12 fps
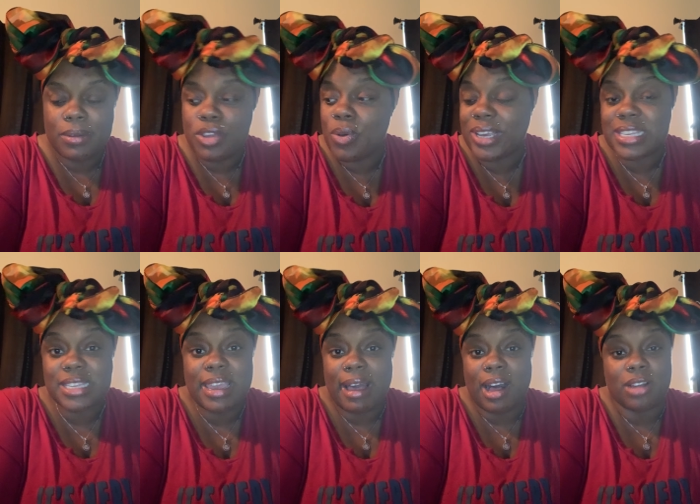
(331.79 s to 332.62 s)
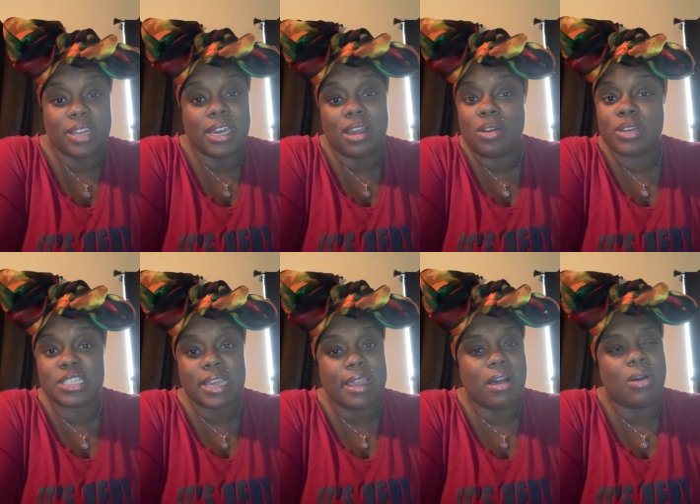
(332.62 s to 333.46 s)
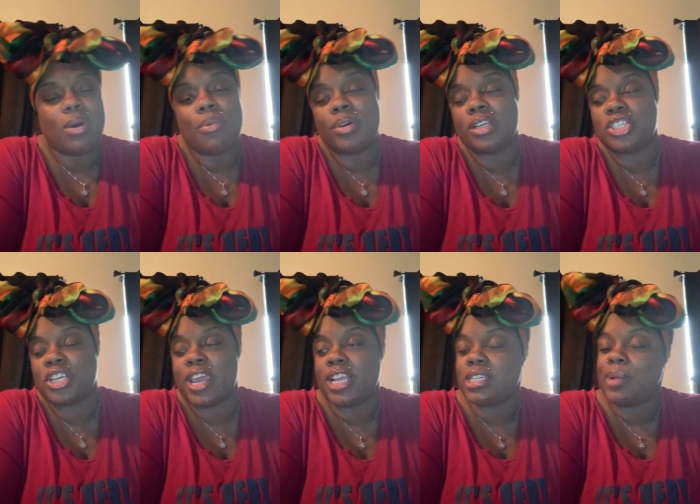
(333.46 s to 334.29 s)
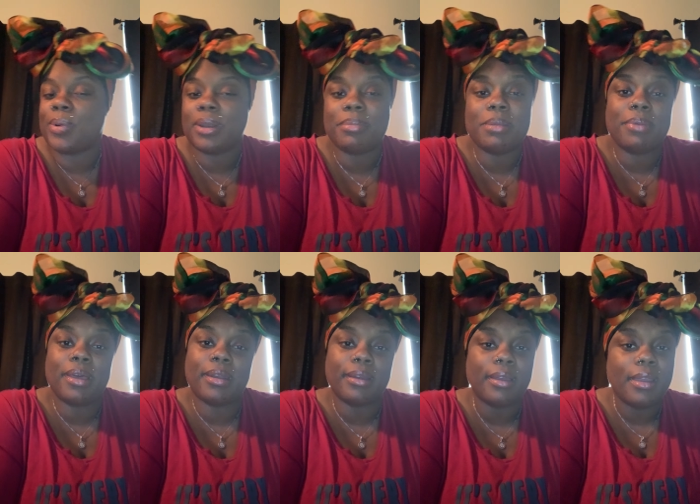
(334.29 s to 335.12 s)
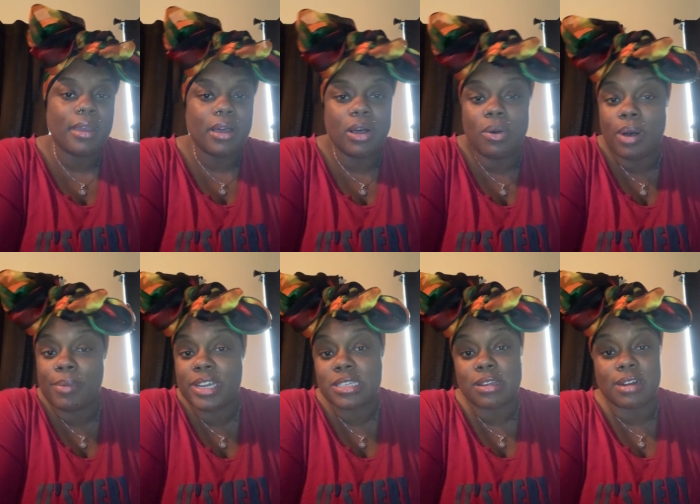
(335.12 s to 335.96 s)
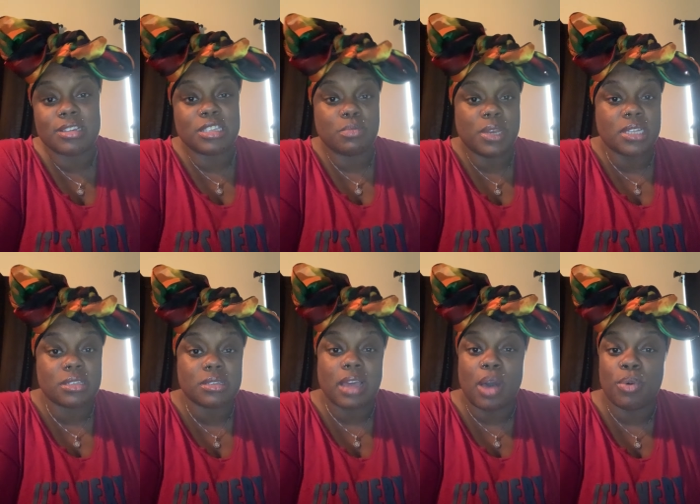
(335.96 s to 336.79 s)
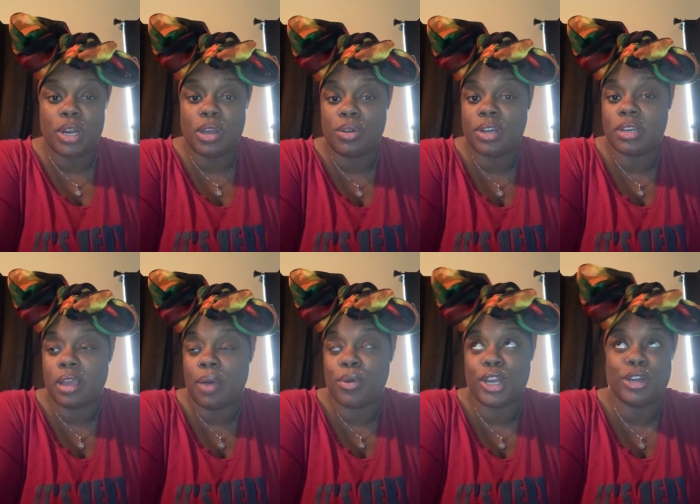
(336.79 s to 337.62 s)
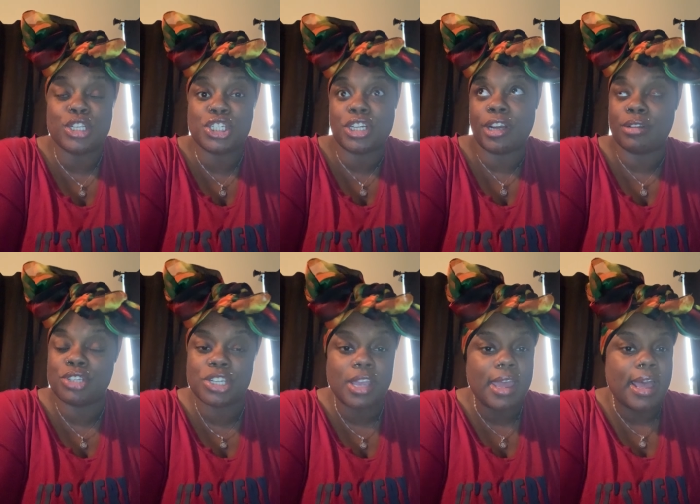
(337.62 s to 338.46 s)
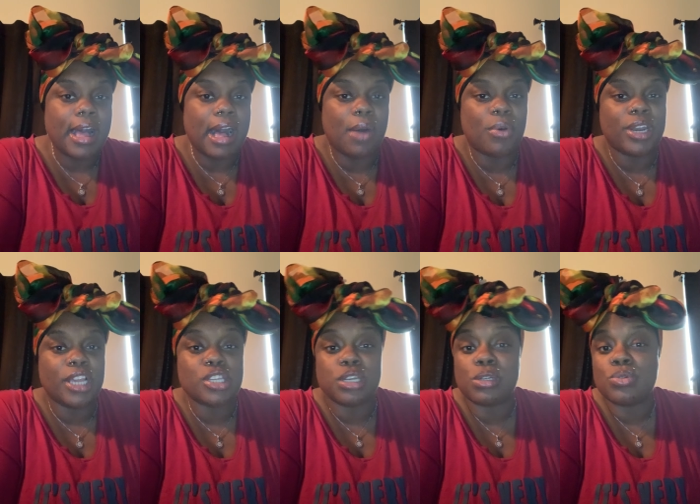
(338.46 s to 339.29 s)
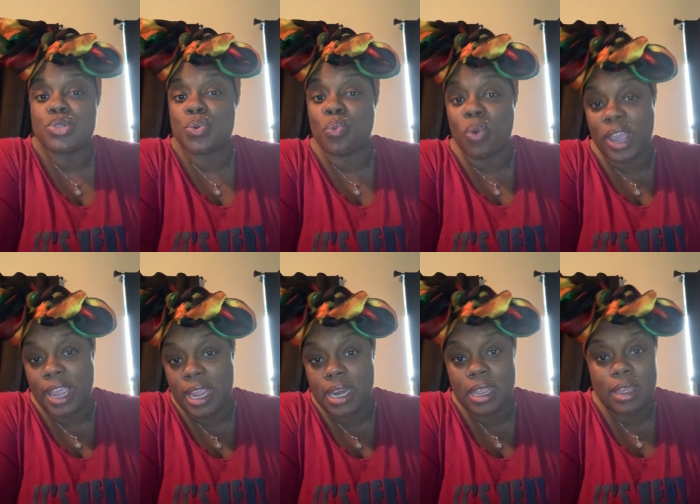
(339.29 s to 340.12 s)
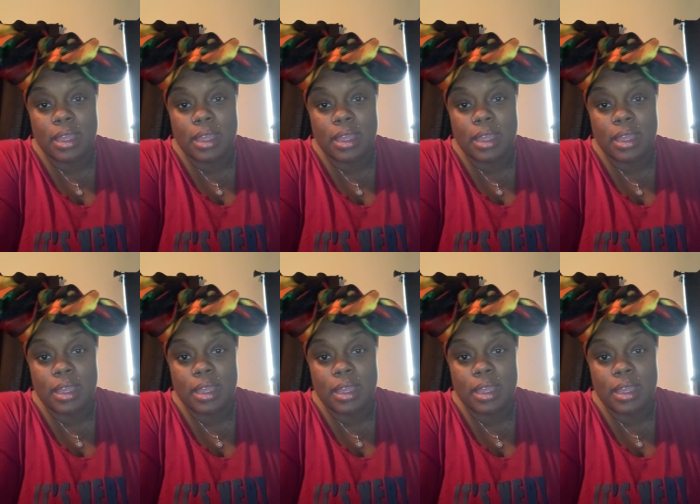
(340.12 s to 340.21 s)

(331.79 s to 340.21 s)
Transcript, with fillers: You can sit all day long and say, "Oh, I want to change. I want to be better. Oh, I want to start this business. I want to go to I want to go to church. I want to lose weight."